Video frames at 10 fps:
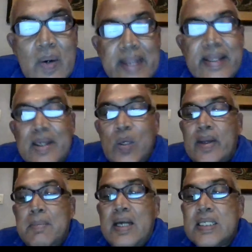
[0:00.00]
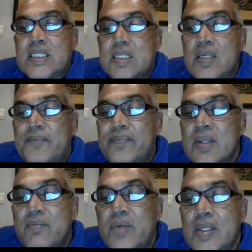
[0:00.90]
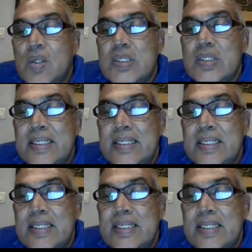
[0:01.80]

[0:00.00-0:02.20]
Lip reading: okay, thank you very much for those